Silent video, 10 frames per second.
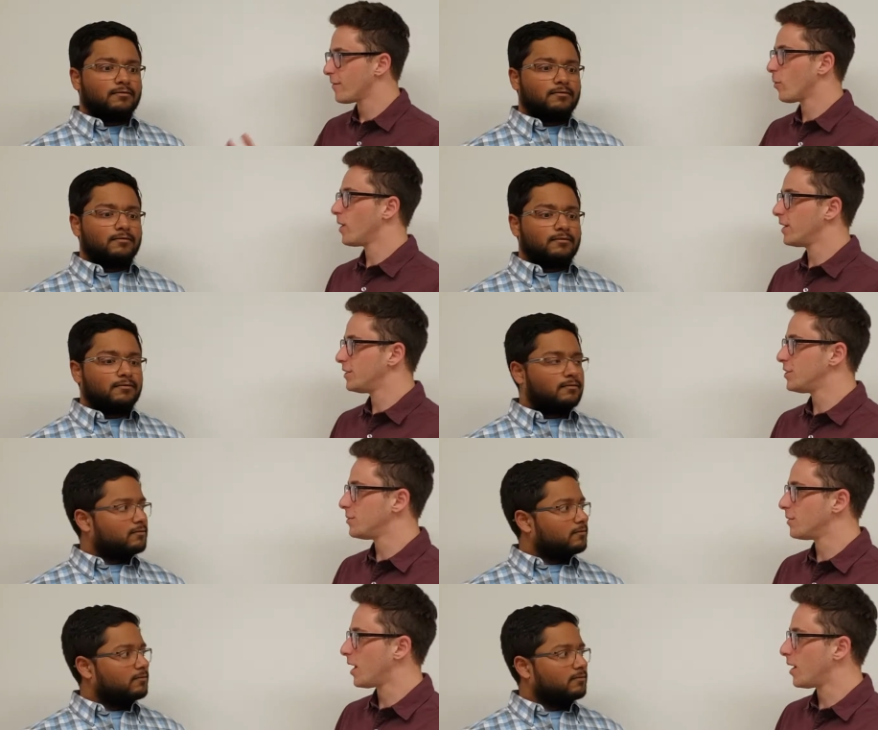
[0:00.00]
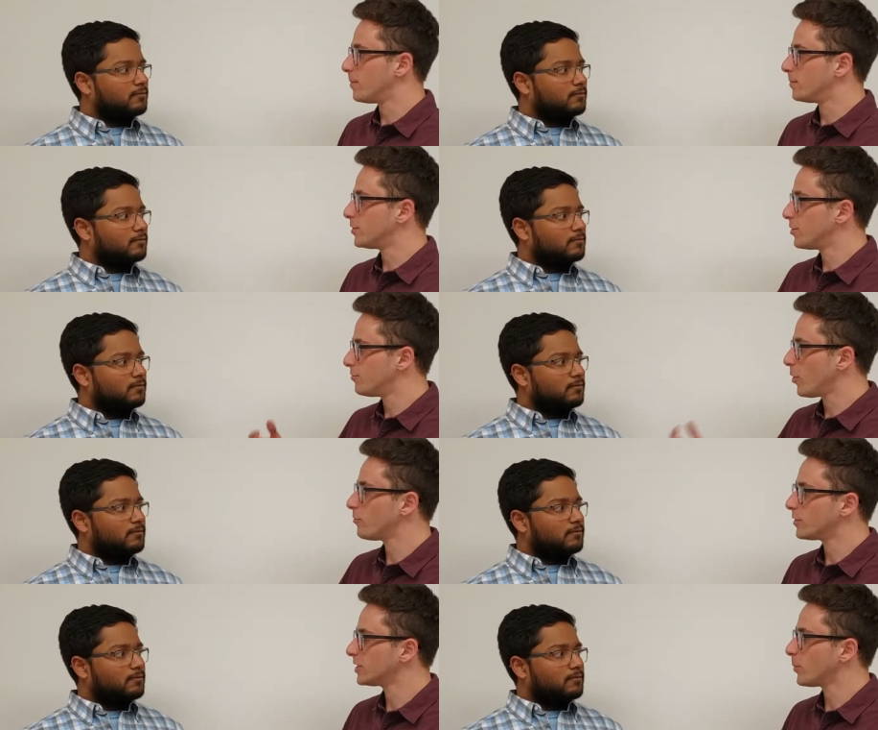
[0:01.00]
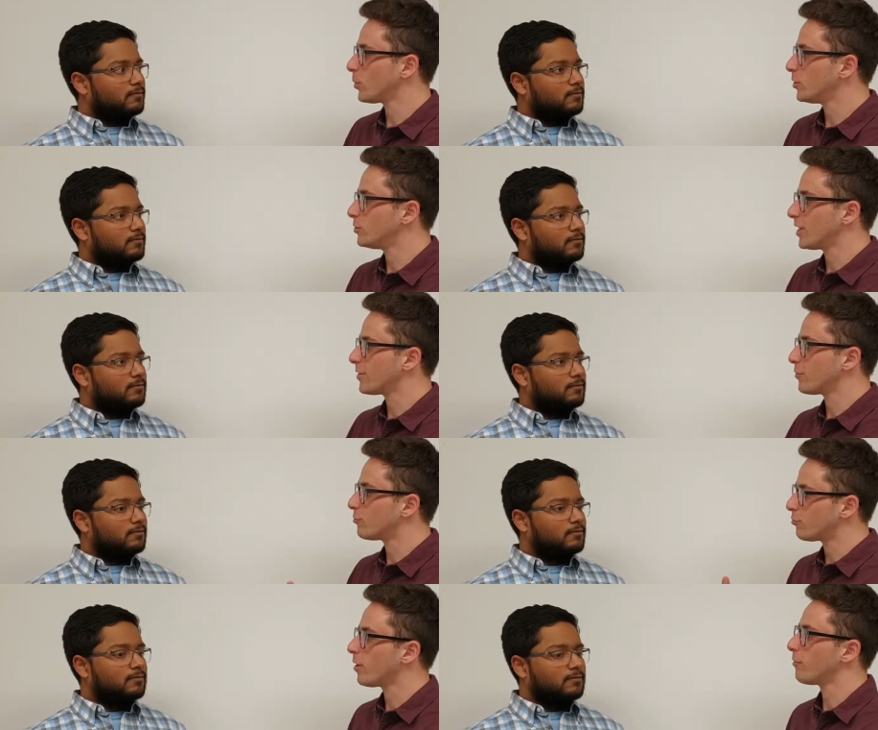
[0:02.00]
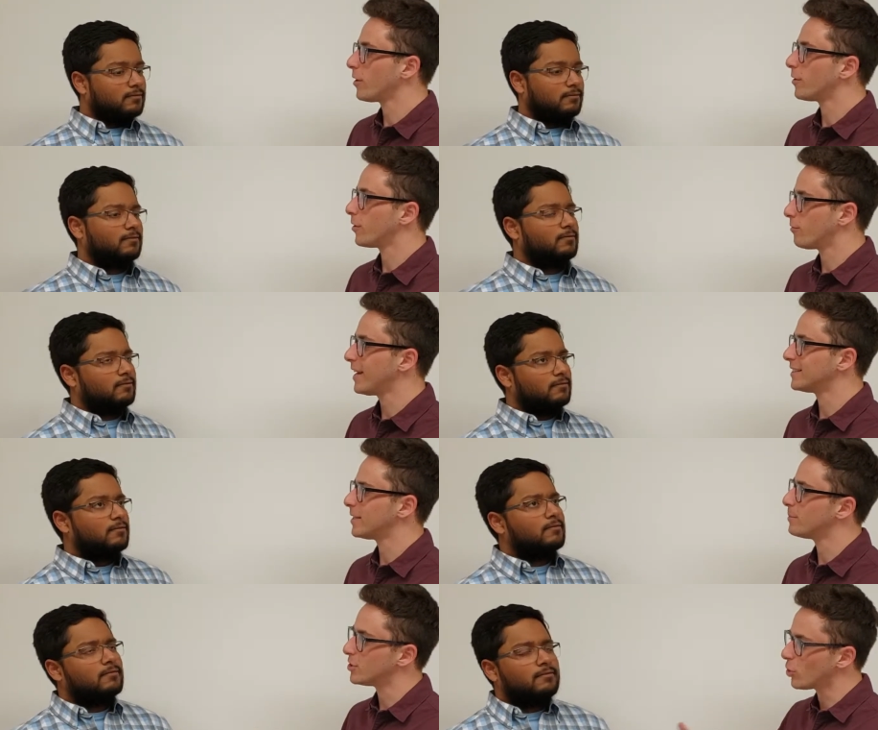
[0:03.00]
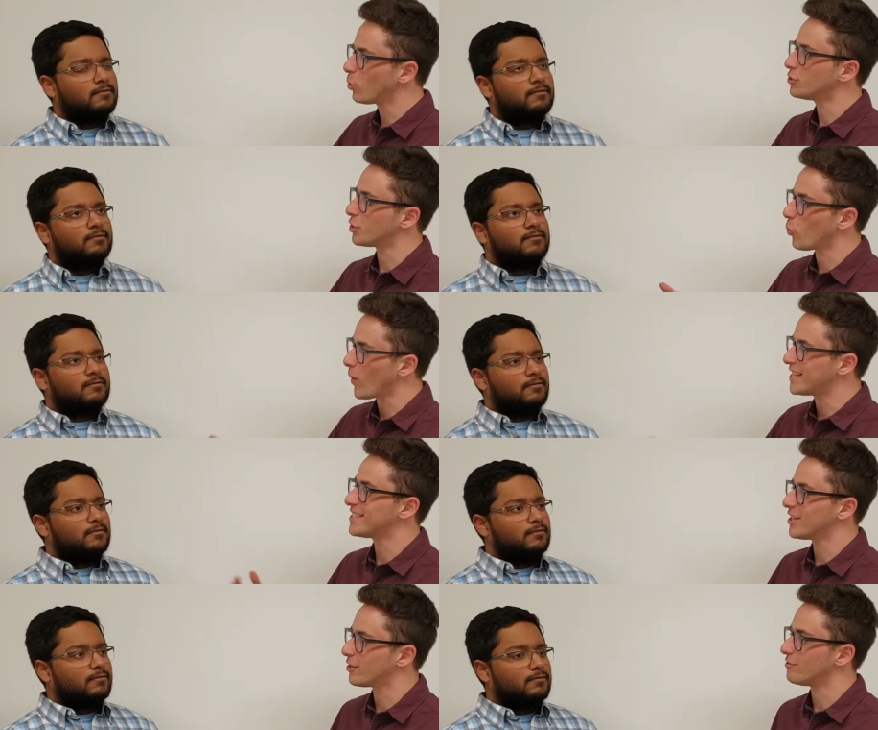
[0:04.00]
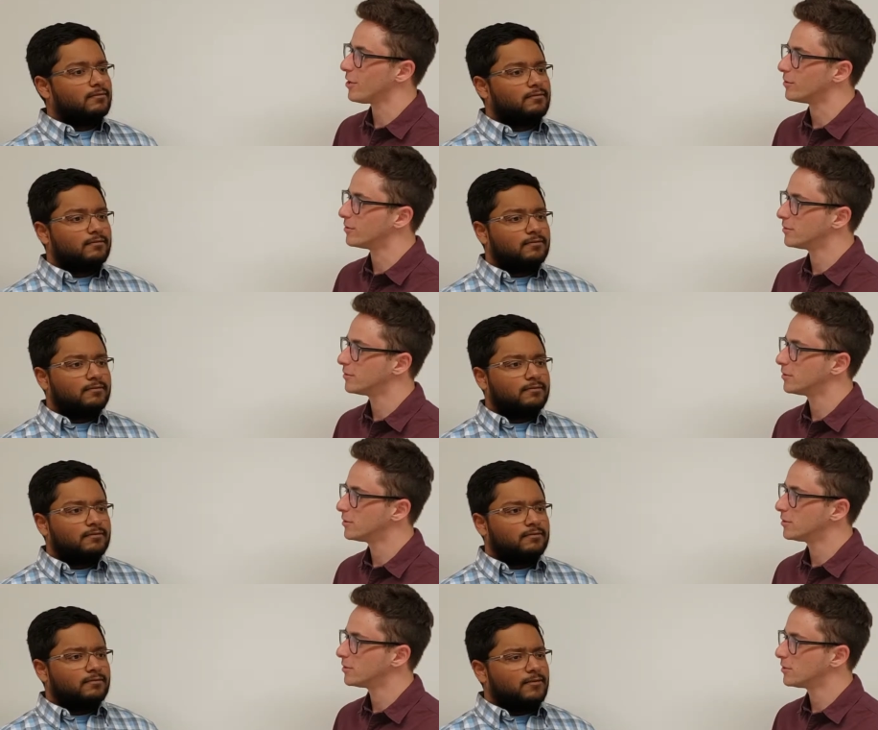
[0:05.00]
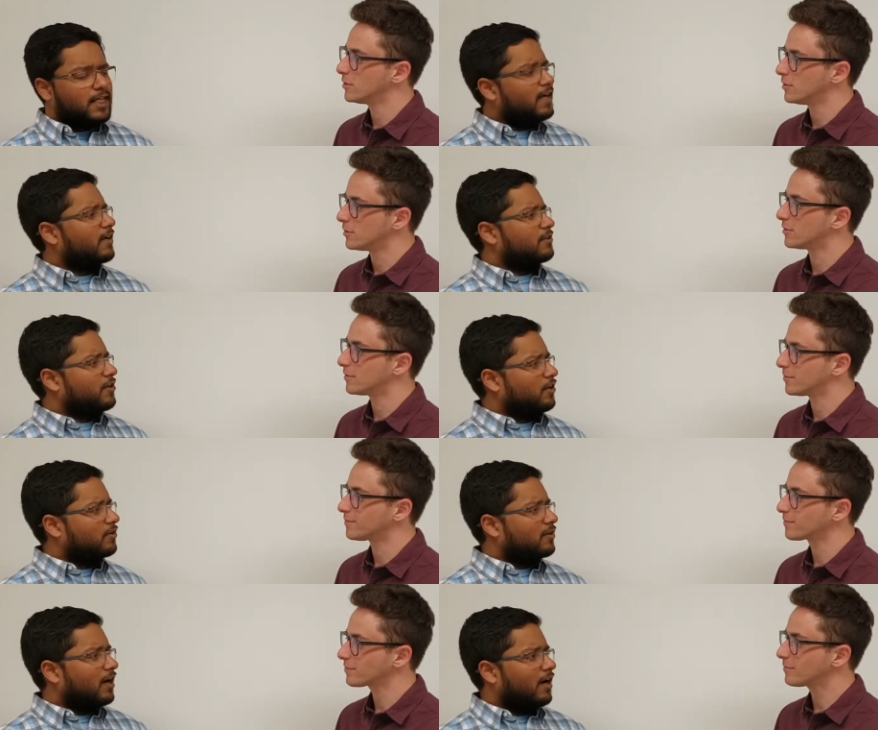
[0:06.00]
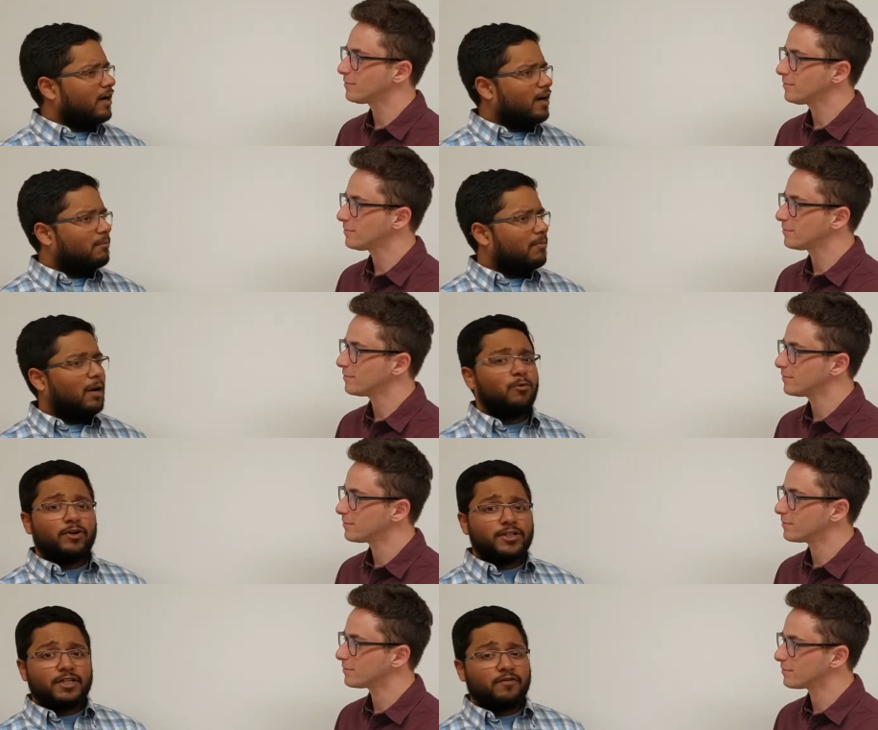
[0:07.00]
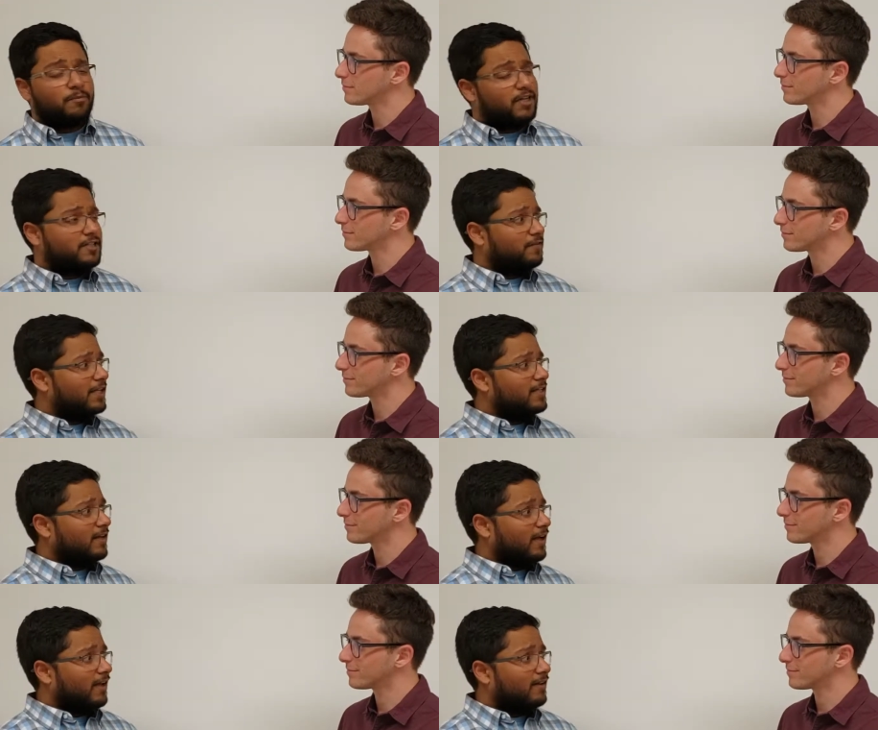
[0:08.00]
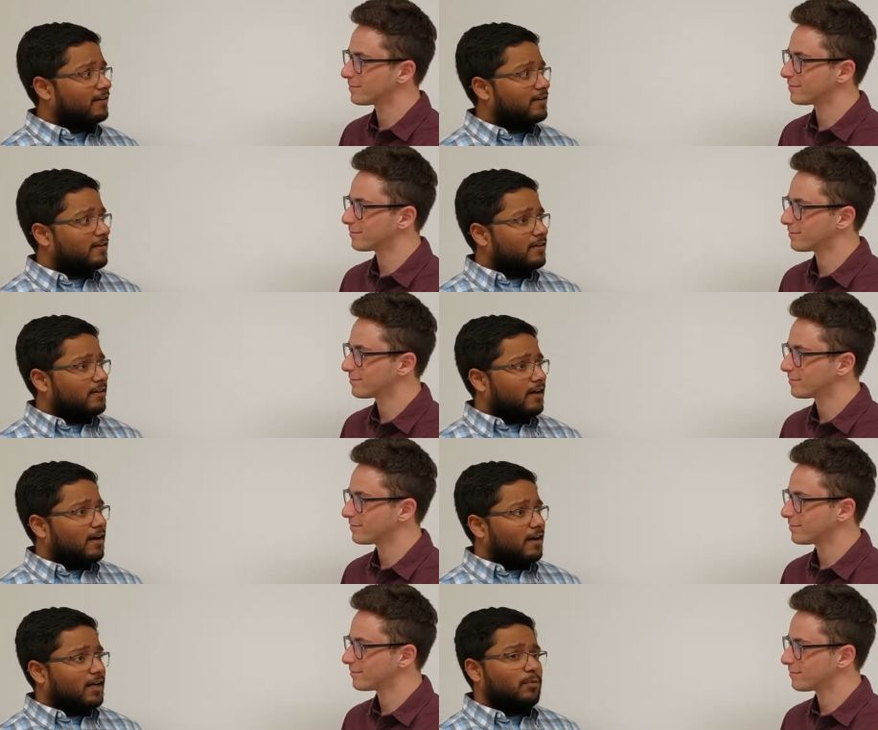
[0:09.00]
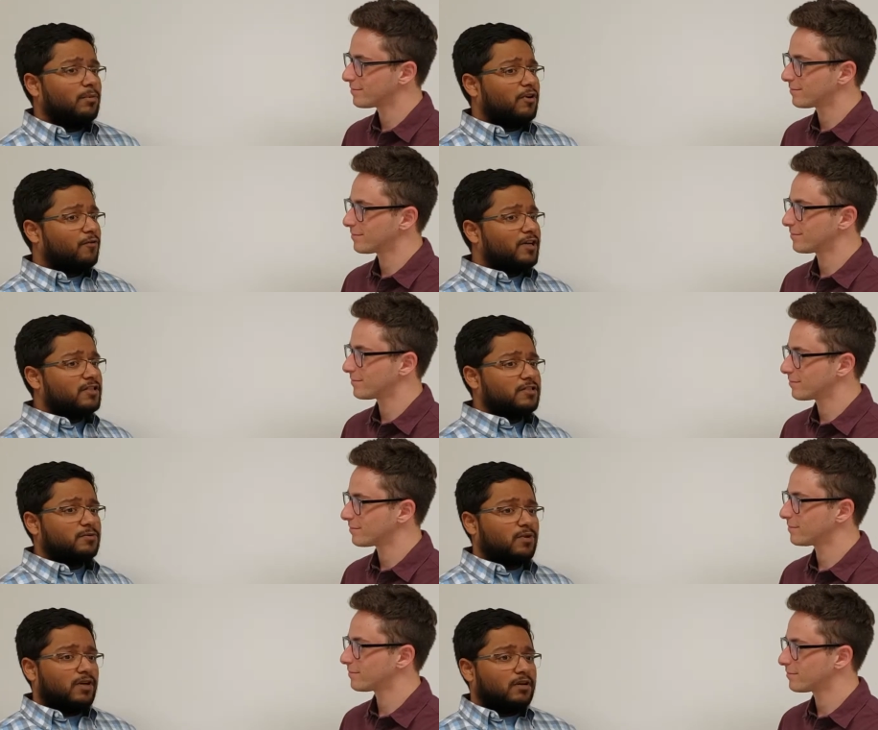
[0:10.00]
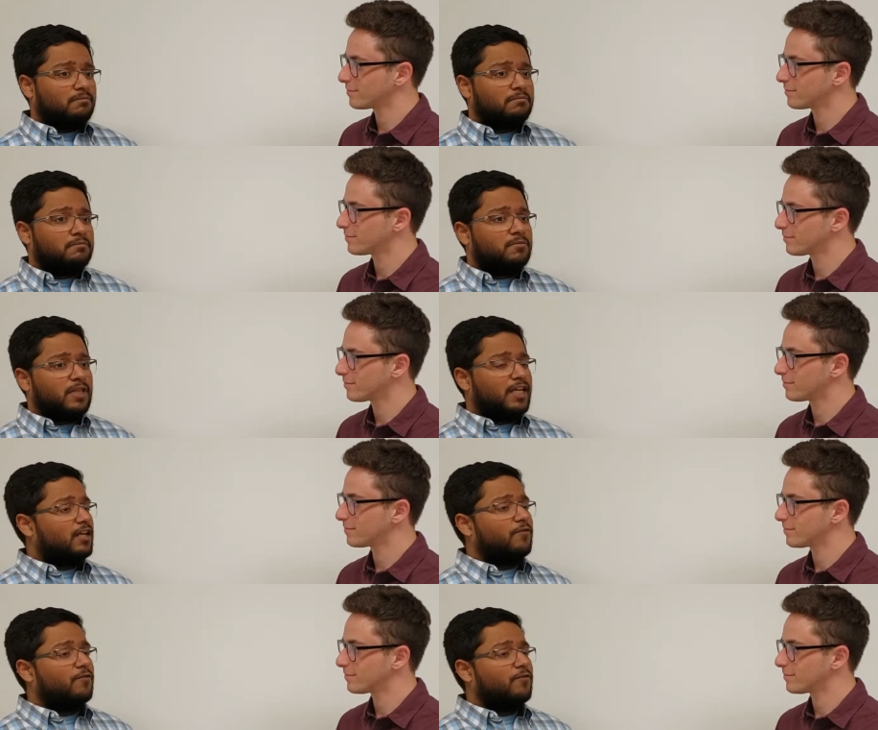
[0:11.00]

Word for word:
Speaker 1: ever wanted to um, to vote for someone who's not the front runner in a race and been told you're wasting your vote?
Speaker 2: yeah, you know, um, I'm originally from Pennsylvania, and uh, a couple of my friends were thinking of